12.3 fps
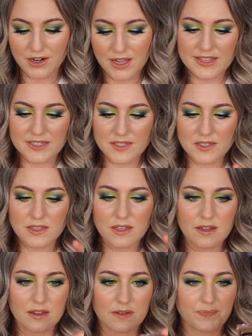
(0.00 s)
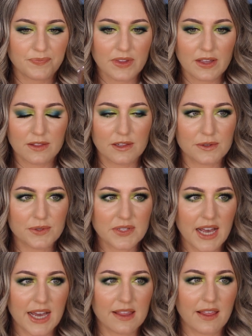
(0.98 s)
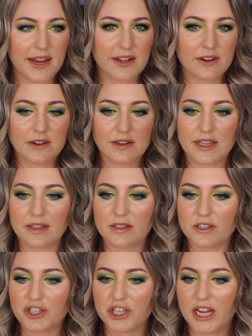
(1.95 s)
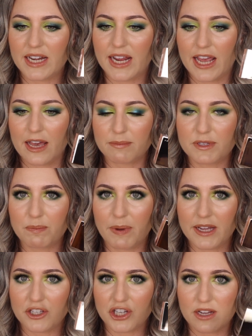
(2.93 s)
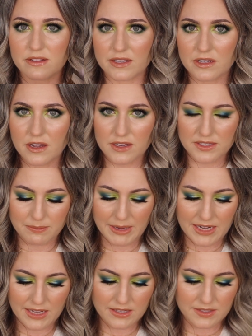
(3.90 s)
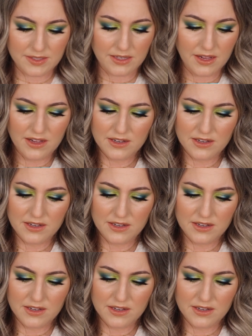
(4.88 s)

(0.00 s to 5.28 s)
this is the loose highlighter in the shade Amped by Jaclyn Cosmetics.